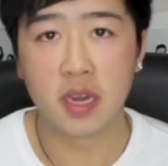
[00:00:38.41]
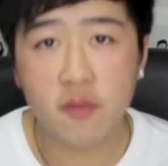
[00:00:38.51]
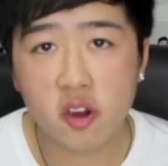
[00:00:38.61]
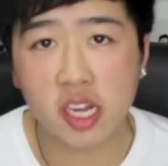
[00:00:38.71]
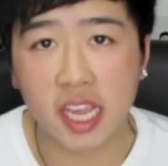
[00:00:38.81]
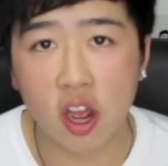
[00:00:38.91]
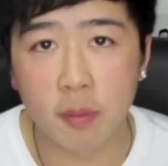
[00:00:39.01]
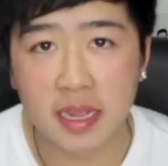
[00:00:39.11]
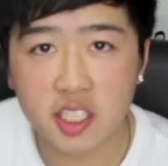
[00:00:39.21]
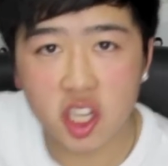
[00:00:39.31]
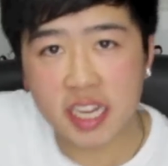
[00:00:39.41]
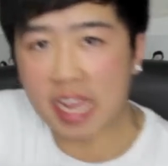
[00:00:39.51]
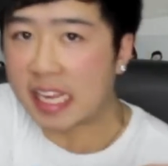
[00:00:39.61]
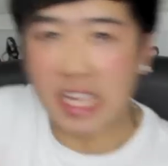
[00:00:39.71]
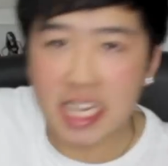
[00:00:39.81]
But if you're a girl, it means you're gonna
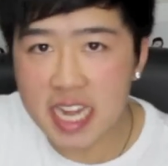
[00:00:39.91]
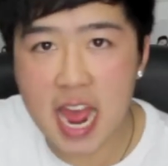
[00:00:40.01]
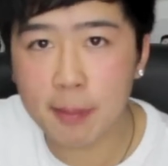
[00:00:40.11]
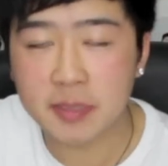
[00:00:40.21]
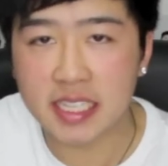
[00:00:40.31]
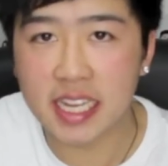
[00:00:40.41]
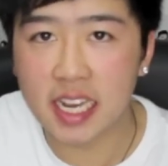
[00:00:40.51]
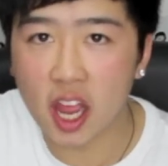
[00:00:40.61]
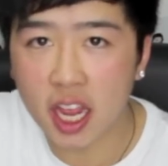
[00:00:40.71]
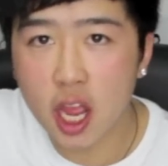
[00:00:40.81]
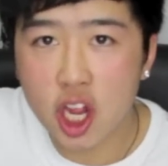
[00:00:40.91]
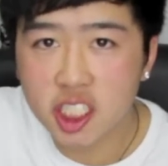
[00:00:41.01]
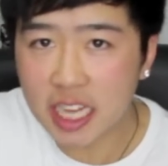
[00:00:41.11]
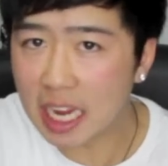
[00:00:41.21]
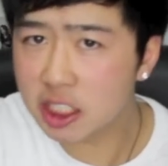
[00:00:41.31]
get kidnapped and then like
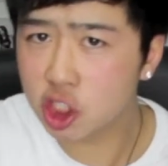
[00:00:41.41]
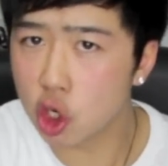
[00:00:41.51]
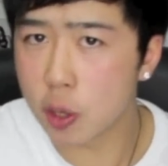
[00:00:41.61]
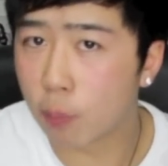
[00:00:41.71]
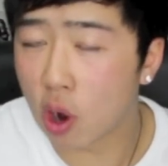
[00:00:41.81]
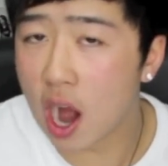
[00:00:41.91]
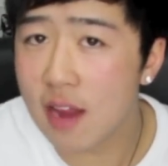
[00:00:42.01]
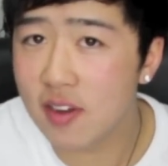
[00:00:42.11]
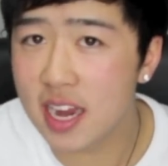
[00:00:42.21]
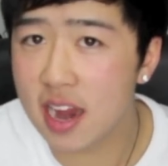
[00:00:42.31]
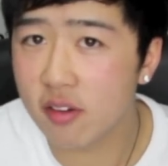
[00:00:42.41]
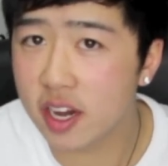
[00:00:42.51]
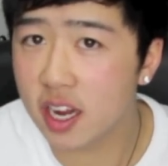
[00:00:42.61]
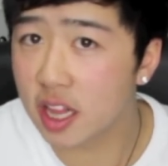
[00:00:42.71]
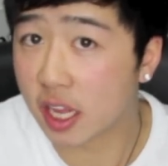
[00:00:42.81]
touched on your private
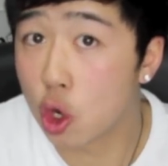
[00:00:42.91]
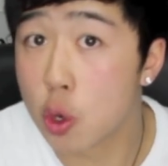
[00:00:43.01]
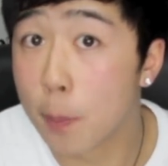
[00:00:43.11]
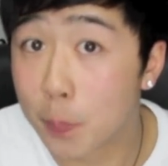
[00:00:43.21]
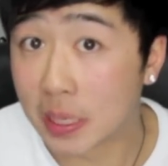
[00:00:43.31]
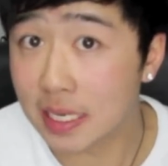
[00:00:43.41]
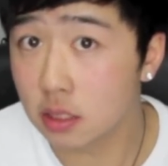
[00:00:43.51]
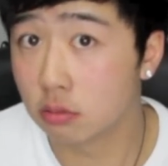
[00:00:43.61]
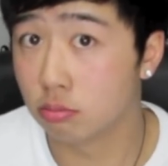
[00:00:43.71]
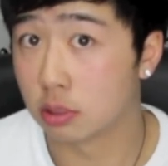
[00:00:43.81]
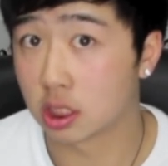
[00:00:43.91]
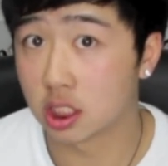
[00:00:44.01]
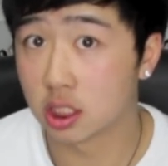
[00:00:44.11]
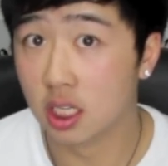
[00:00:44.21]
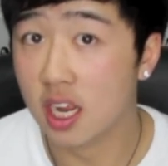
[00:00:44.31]
area, like on your butt. Oh my
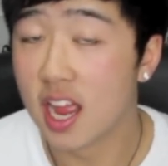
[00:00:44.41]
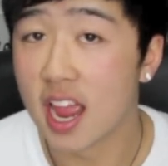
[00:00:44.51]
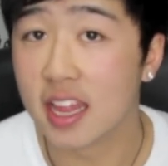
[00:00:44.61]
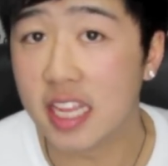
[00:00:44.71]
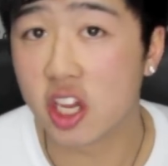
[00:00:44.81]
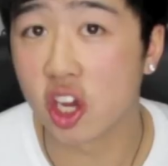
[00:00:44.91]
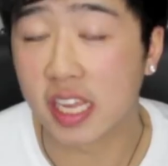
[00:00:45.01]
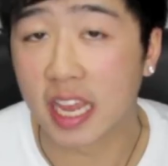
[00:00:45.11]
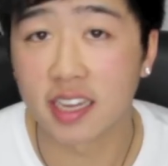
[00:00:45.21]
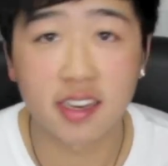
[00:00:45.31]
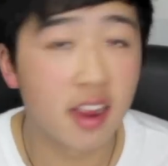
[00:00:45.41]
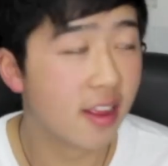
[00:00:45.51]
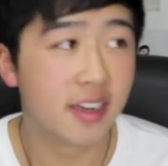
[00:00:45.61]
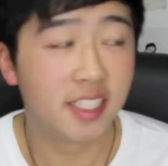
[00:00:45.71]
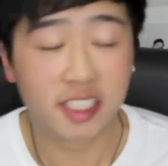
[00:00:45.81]
god. And then you're gonna get
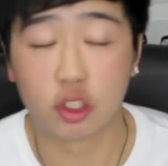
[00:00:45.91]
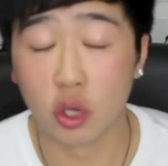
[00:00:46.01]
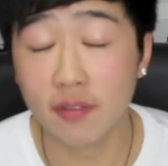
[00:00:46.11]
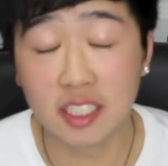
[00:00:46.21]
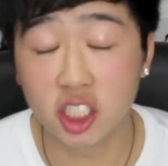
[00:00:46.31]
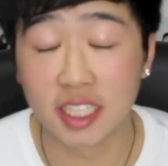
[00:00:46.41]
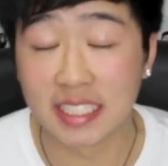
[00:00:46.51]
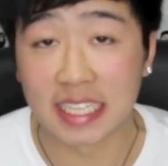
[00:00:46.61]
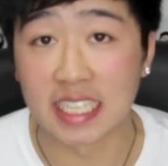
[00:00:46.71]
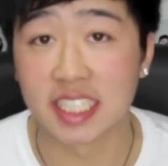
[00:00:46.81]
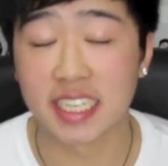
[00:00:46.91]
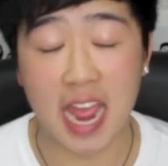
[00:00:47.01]
driven to the desert